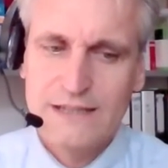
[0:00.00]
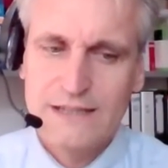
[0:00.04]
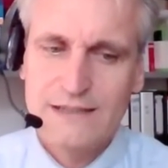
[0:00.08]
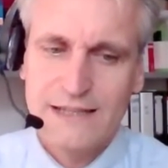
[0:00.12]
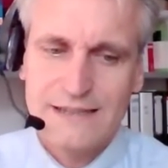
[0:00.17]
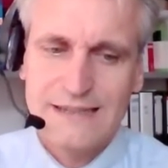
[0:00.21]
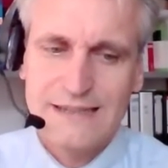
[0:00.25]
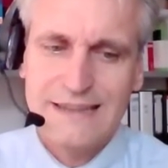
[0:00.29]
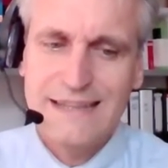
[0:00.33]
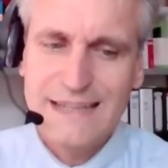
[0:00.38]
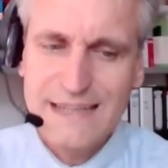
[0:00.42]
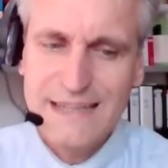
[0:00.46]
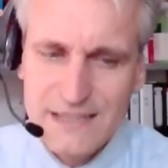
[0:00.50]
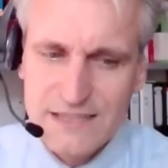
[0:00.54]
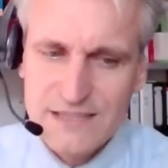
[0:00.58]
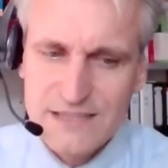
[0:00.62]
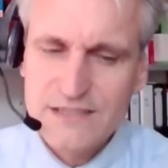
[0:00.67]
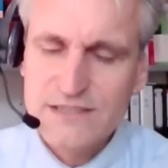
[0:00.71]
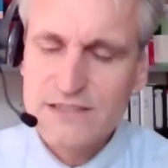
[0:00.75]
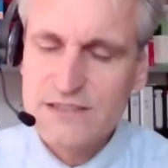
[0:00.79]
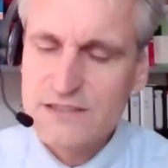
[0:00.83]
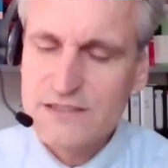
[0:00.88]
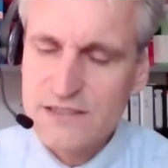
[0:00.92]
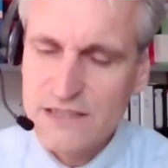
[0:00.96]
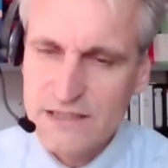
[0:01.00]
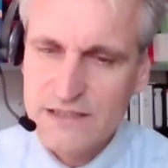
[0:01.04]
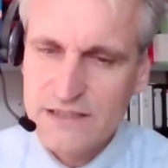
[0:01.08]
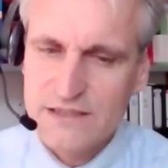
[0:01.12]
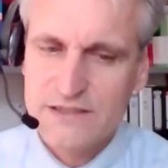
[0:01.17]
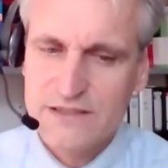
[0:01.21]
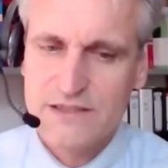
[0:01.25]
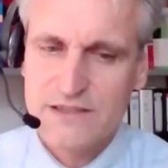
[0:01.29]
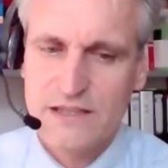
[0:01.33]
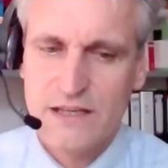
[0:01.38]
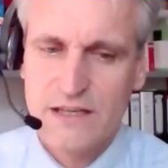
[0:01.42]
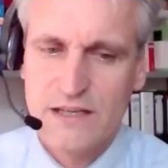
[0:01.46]
that lists
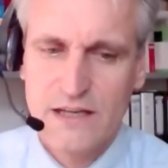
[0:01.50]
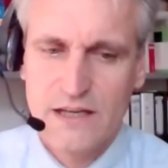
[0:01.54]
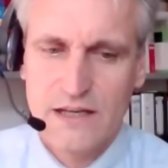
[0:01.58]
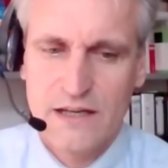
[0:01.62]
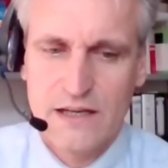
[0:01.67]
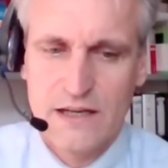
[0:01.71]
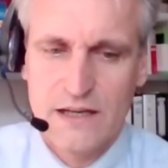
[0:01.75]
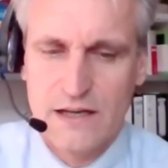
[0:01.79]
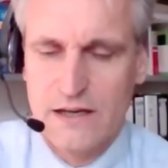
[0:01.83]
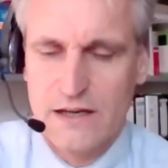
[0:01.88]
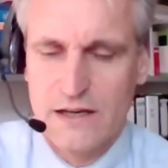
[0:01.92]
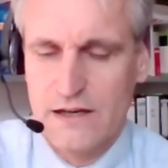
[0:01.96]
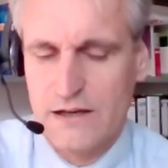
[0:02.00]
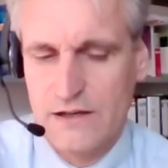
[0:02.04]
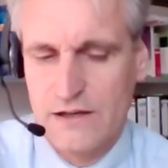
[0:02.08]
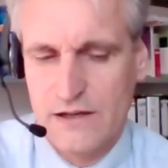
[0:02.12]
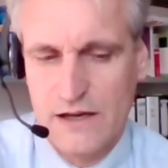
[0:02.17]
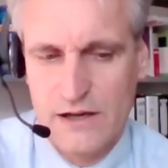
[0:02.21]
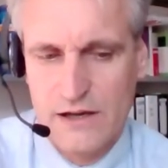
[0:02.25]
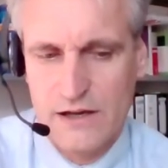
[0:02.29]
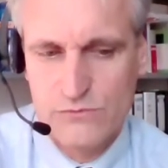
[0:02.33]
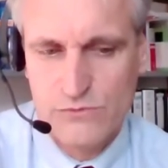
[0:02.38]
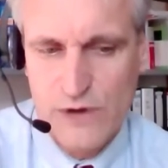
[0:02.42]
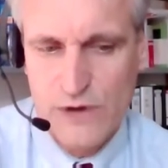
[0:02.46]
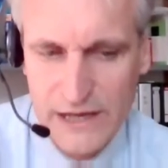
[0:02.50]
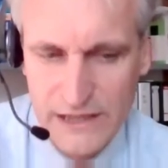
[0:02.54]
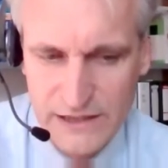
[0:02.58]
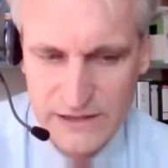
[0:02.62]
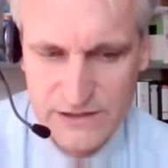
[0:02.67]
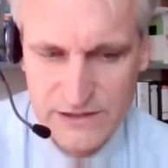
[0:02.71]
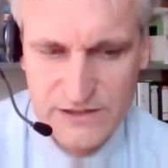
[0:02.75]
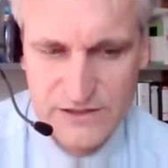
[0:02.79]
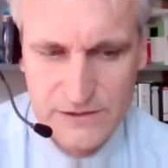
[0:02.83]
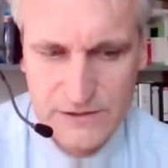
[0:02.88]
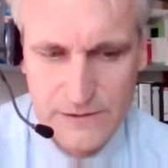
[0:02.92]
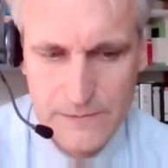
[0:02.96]
these uh, uh,
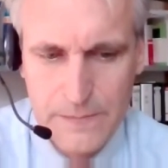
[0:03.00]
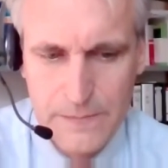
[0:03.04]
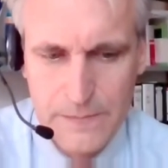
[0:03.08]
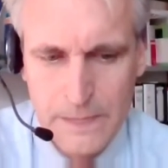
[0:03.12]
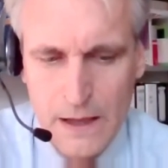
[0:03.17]
rights.